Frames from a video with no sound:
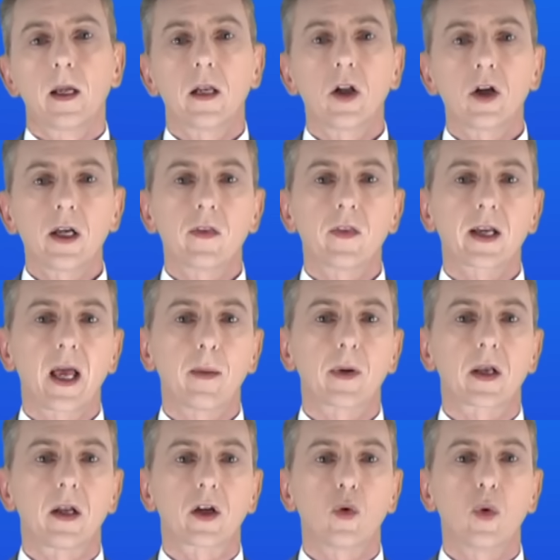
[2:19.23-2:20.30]
Looking at the
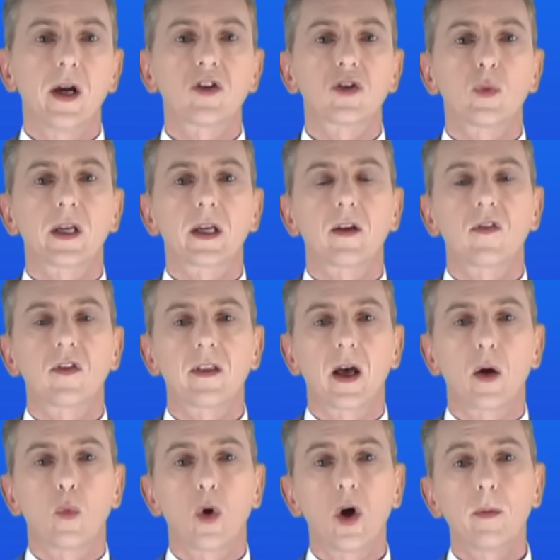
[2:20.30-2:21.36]
chemical equation, we can see
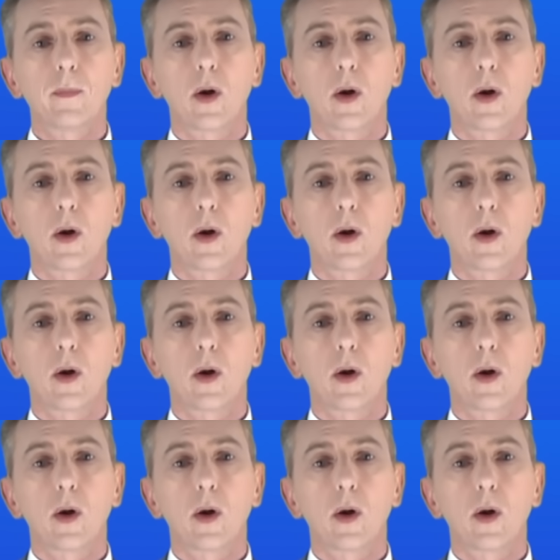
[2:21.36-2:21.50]
that 1